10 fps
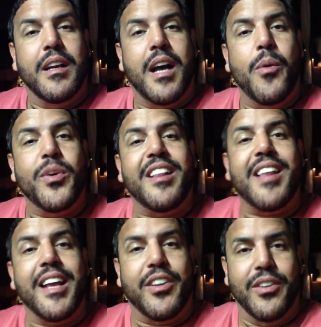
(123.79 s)
I want to
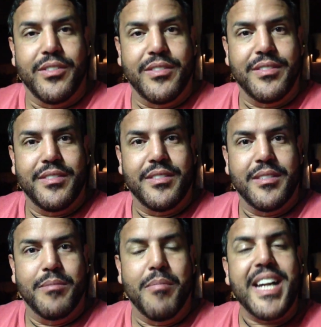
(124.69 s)
thank you.
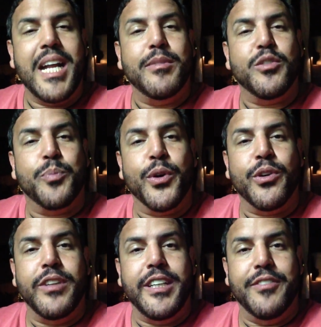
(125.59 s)
My name is Bert.
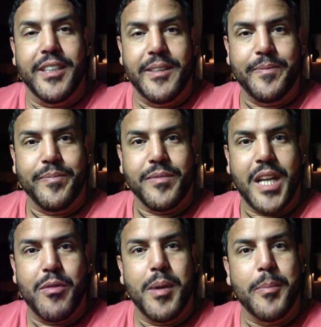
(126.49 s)
And
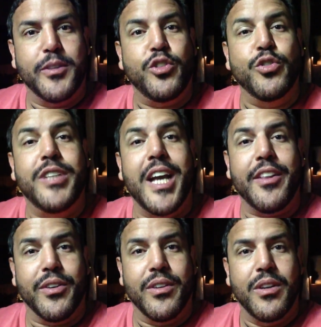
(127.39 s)
remember,
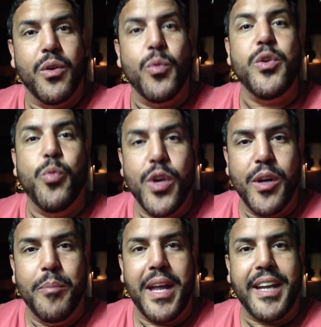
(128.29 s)
together, we
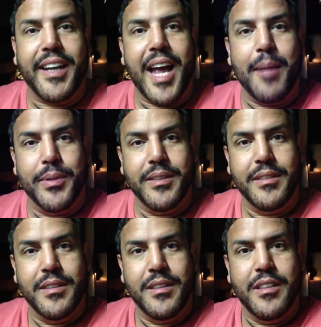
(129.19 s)
will make it happen.
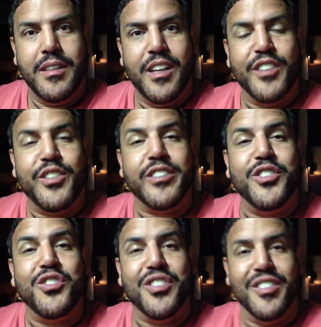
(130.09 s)
I'll talk to
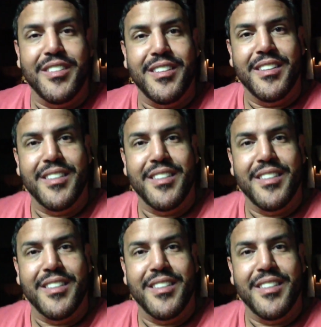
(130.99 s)
you soon.